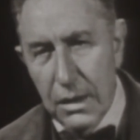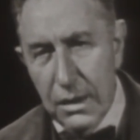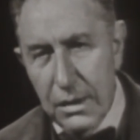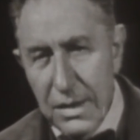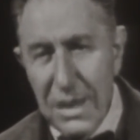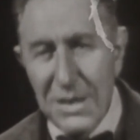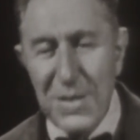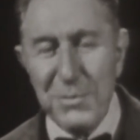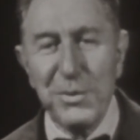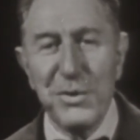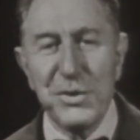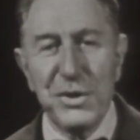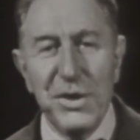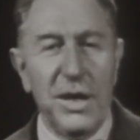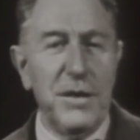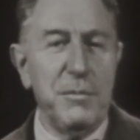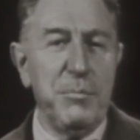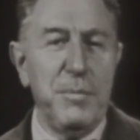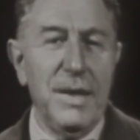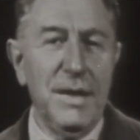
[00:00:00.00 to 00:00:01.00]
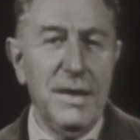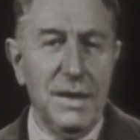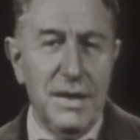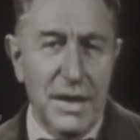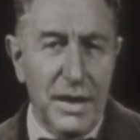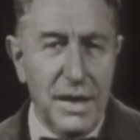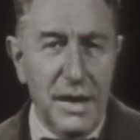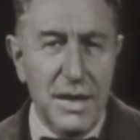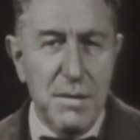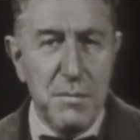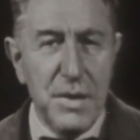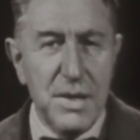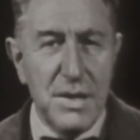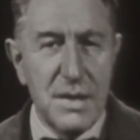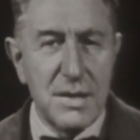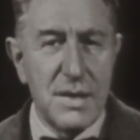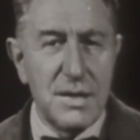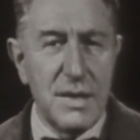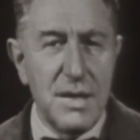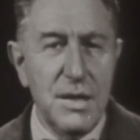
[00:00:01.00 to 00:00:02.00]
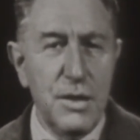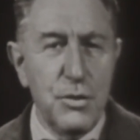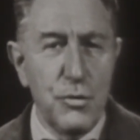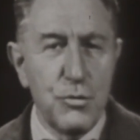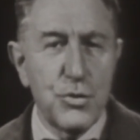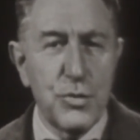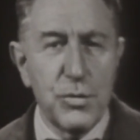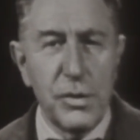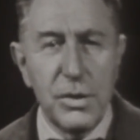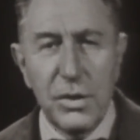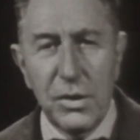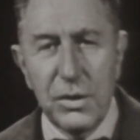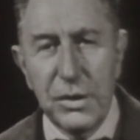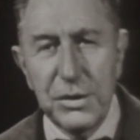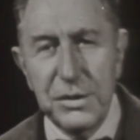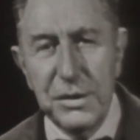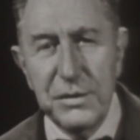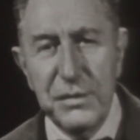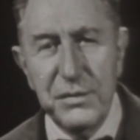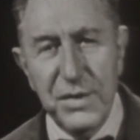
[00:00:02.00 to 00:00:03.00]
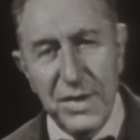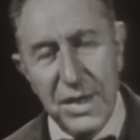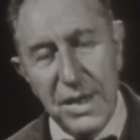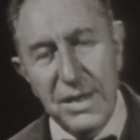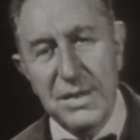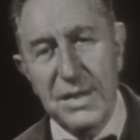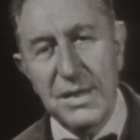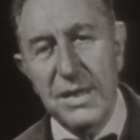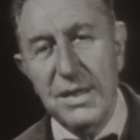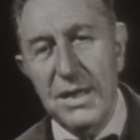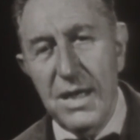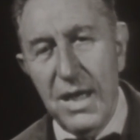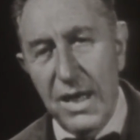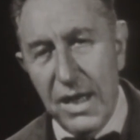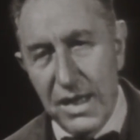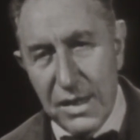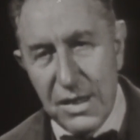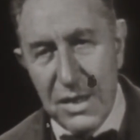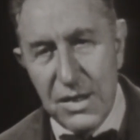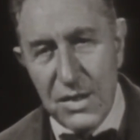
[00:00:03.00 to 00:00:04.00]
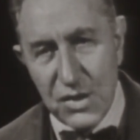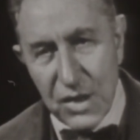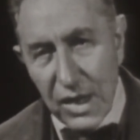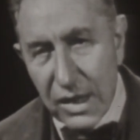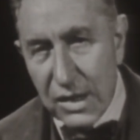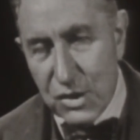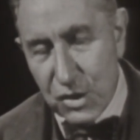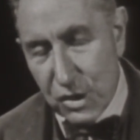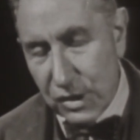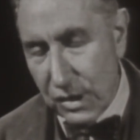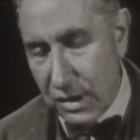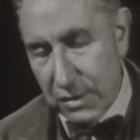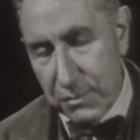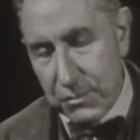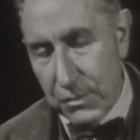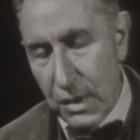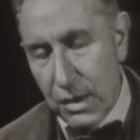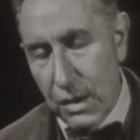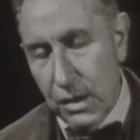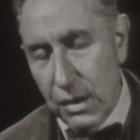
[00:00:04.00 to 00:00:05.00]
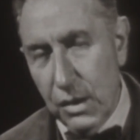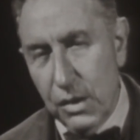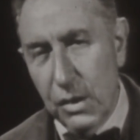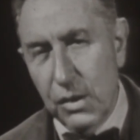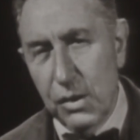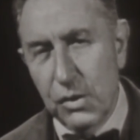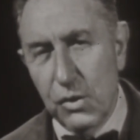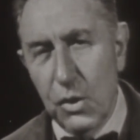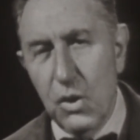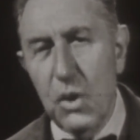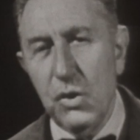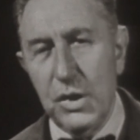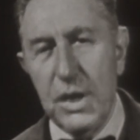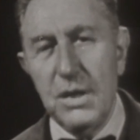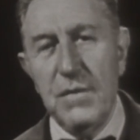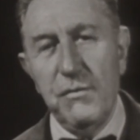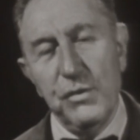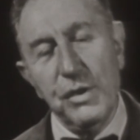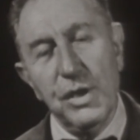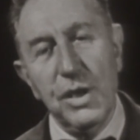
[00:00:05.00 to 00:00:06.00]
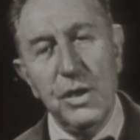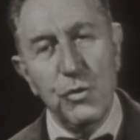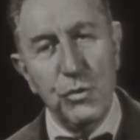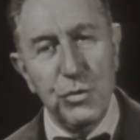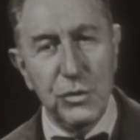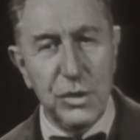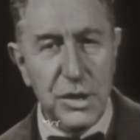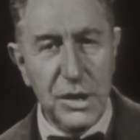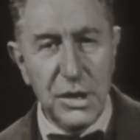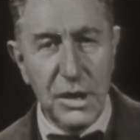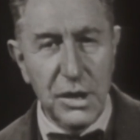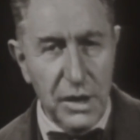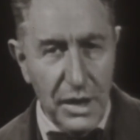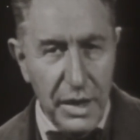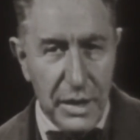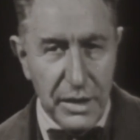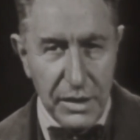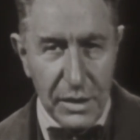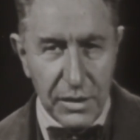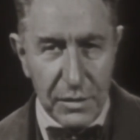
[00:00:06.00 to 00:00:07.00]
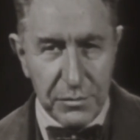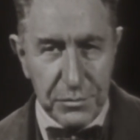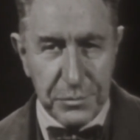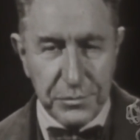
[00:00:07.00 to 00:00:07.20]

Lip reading: This was not by any means the usual order of things in the 18th century, nor even a good deal later.